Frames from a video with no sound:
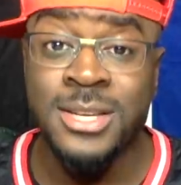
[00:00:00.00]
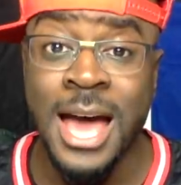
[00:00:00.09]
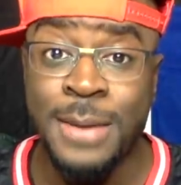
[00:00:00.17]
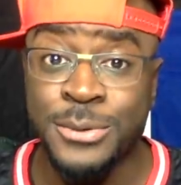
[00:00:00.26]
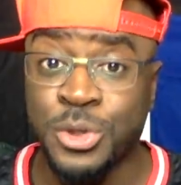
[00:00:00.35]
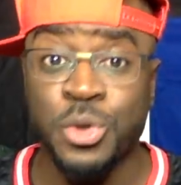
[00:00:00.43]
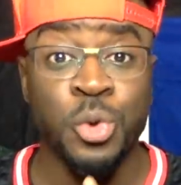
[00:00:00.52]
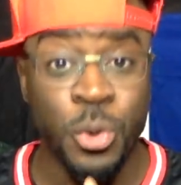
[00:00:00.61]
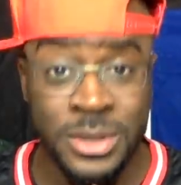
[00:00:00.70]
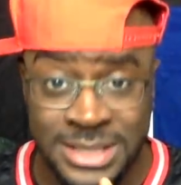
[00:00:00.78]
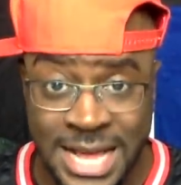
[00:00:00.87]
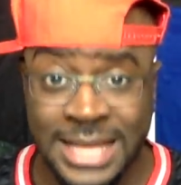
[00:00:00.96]
time, so you know
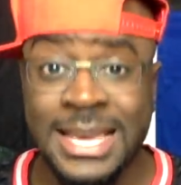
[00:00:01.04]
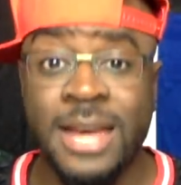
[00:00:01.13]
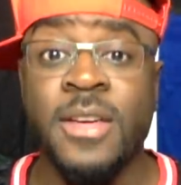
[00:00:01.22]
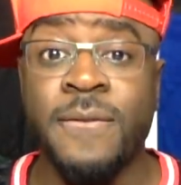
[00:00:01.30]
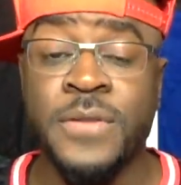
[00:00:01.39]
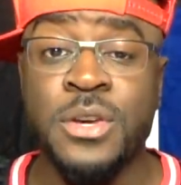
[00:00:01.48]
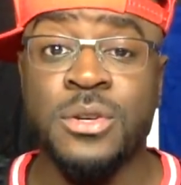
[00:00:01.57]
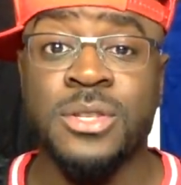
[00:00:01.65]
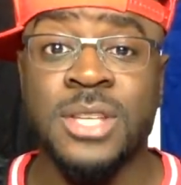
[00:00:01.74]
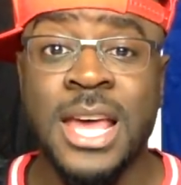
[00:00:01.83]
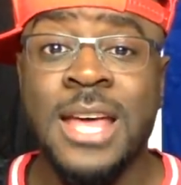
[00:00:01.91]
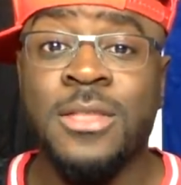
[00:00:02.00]
exactly how that
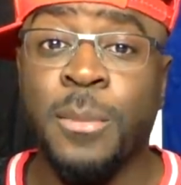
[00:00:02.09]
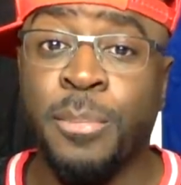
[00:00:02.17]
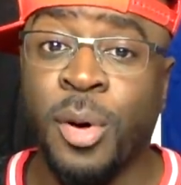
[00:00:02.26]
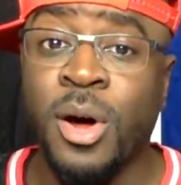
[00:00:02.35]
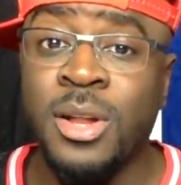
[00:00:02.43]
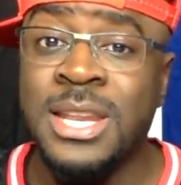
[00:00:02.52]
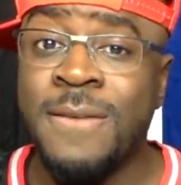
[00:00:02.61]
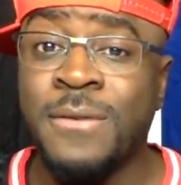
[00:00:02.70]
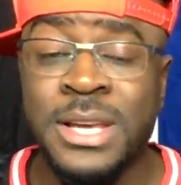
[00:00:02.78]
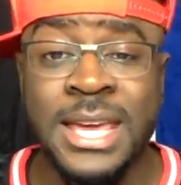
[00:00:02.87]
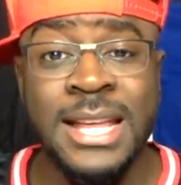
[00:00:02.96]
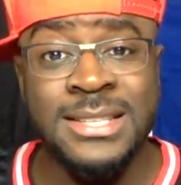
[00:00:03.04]
feels. The ball never
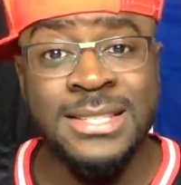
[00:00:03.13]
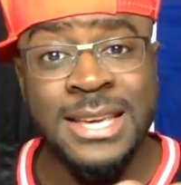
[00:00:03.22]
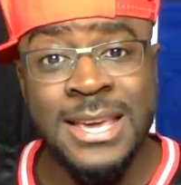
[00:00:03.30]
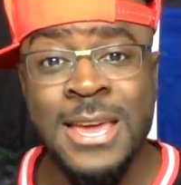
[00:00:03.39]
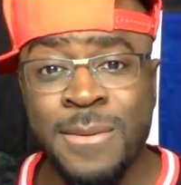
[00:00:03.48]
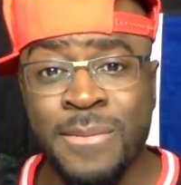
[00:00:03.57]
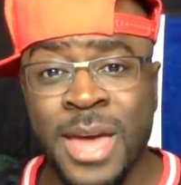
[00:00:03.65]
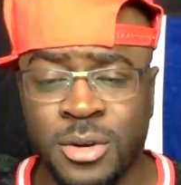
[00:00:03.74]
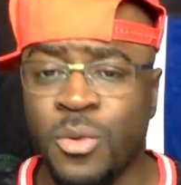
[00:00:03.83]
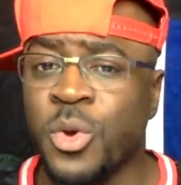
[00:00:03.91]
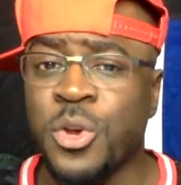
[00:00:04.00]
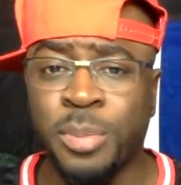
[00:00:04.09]
gets to him.
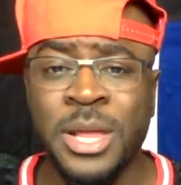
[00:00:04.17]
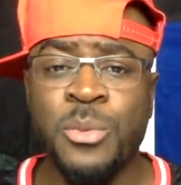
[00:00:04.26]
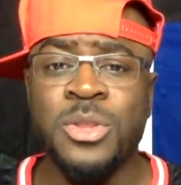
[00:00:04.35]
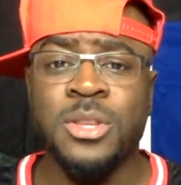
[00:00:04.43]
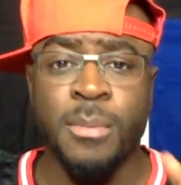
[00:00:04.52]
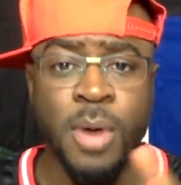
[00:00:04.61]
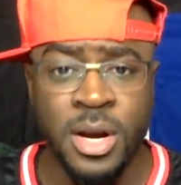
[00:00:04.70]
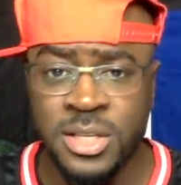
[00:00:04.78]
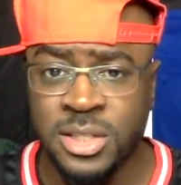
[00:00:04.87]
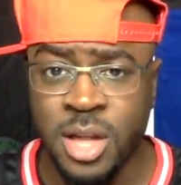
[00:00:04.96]
When you're playing with DeMarcus